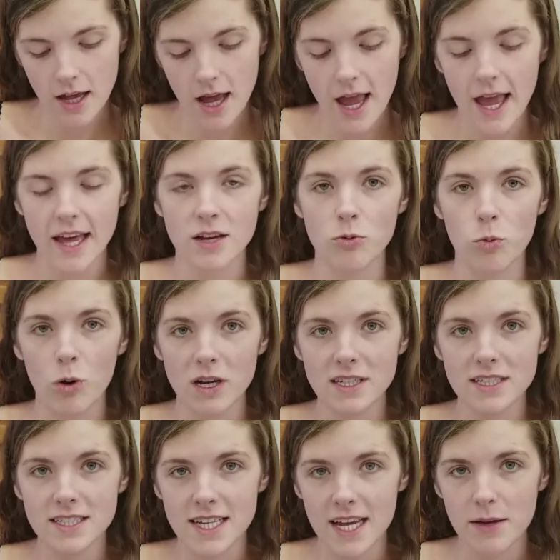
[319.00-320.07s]
and
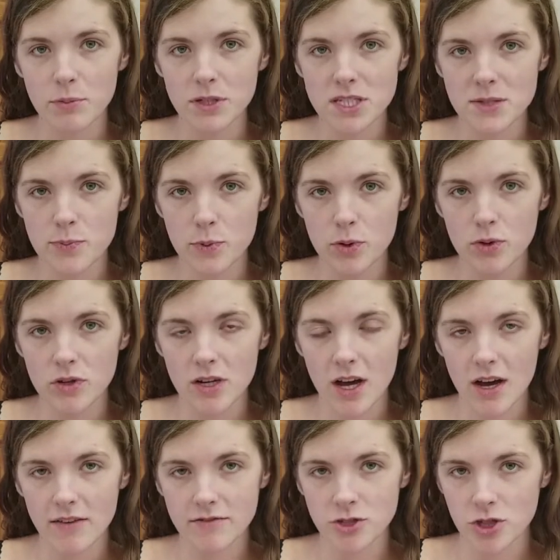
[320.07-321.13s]
1 tablespoon
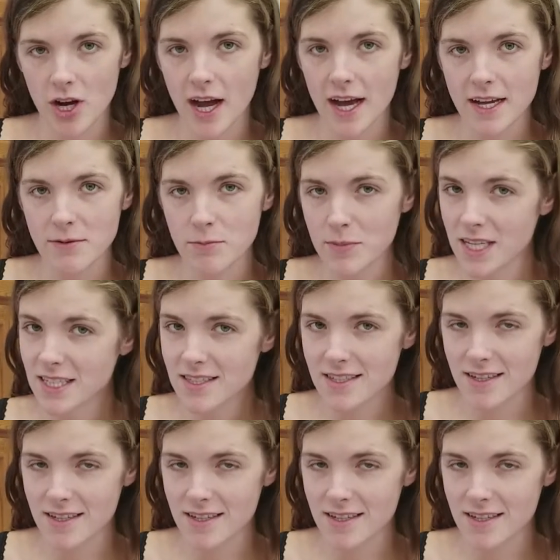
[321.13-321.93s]
of dried minced